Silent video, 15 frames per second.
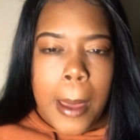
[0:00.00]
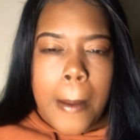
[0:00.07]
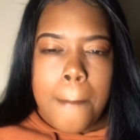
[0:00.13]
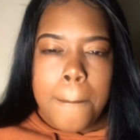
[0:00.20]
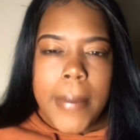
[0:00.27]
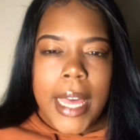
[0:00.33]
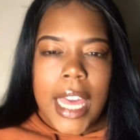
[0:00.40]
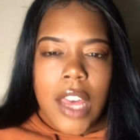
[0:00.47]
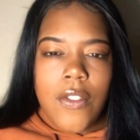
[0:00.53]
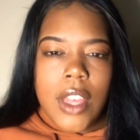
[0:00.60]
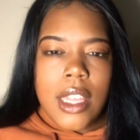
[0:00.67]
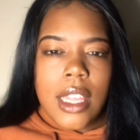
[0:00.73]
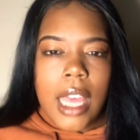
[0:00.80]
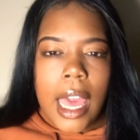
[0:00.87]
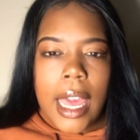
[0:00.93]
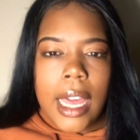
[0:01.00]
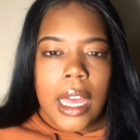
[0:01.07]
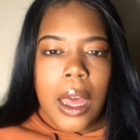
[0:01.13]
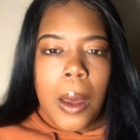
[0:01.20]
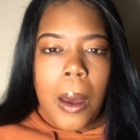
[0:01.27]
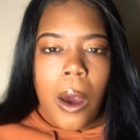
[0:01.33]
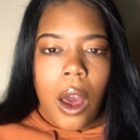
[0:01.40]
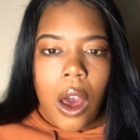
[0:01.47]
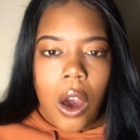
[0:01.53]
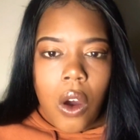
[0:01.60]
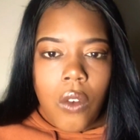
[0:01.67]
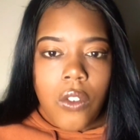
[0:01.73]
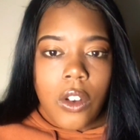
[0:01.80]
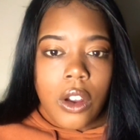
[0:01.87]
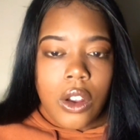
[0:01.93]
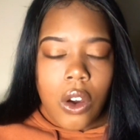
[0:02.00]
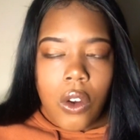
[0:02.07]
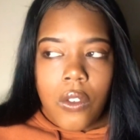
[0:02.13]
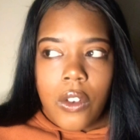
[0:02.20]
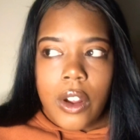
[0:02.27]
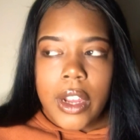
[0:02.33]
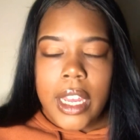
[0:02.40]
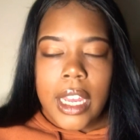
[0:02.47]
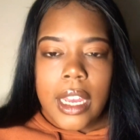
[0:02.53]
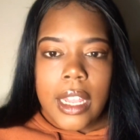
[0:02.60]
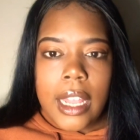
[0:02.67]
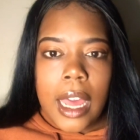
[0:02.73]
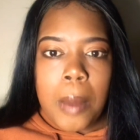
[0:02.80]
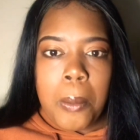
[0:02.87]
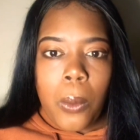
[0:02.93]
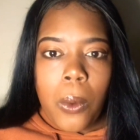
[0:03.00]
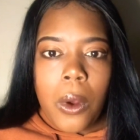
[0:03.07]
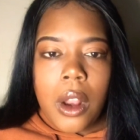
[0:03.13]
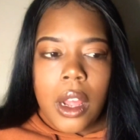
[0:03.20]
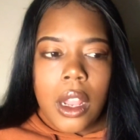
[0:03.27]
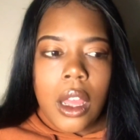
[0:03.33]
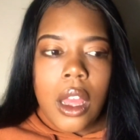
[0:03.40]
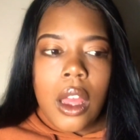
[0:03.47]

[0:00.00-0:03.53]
But if it's like over and over again, like more than,